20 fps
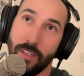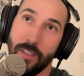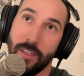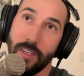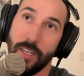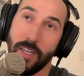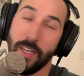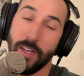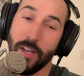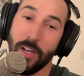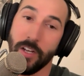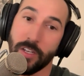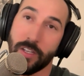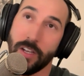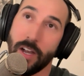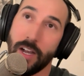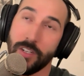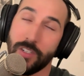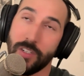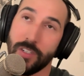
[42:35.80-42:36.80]
and
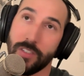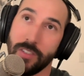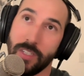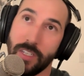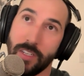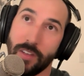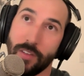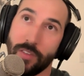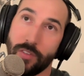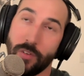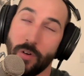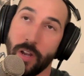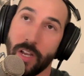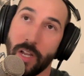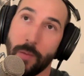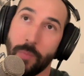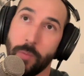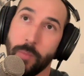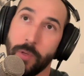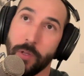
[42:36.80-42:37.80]
unconsciously throwing
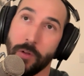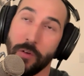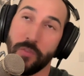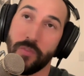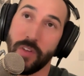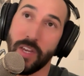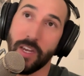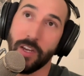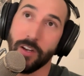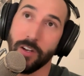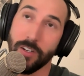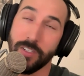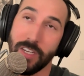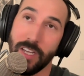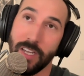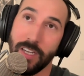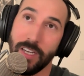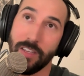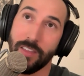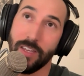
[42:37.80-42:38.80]
up a middle finger to
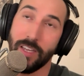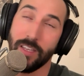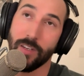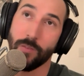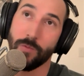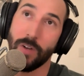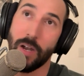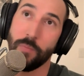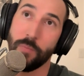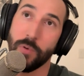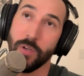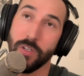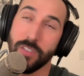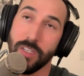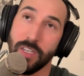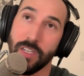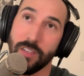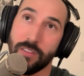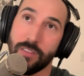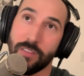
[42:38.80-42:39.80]
anything that
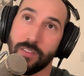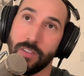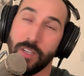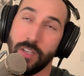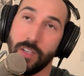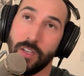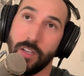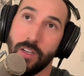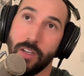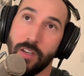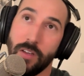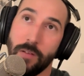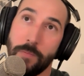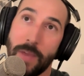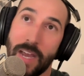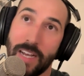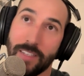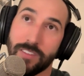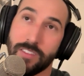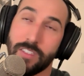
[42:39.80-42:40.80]
represents
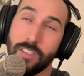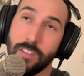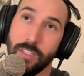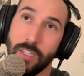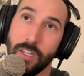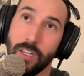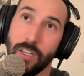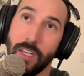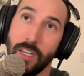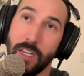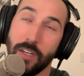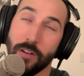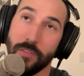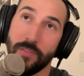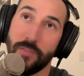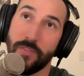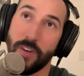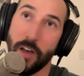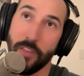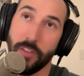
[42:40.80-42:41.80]
masculinity or
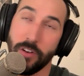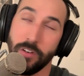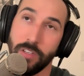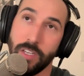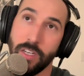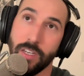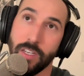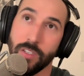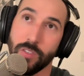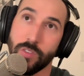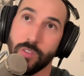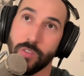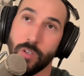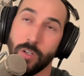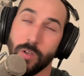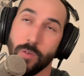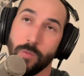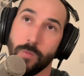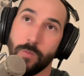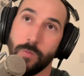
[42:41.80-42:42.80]
fatherliness
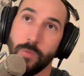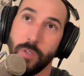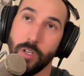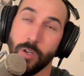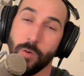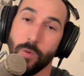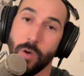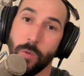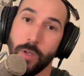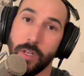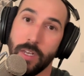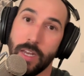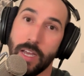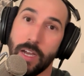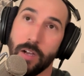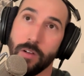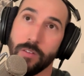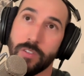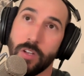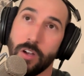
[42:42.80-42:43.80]
or you know what we
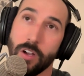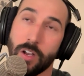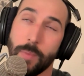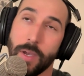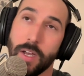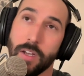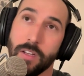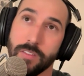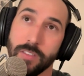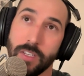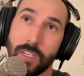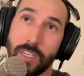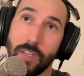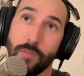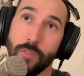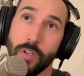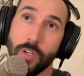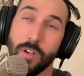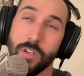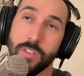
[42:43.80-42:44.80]
now talk about as like in
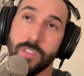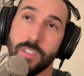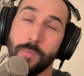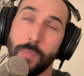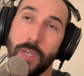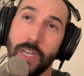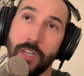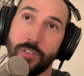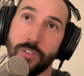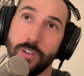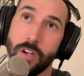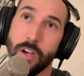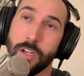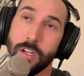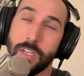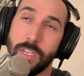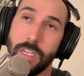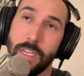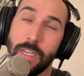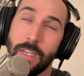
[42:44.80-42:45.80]
regards to
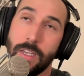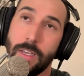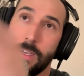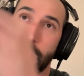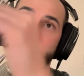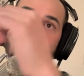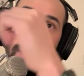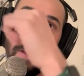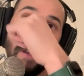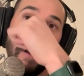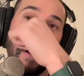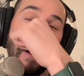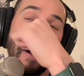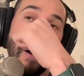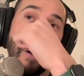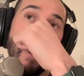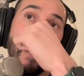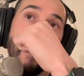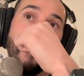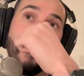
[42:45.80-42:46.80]
patriarchy
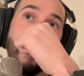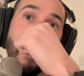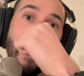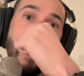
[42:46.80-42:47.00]
um,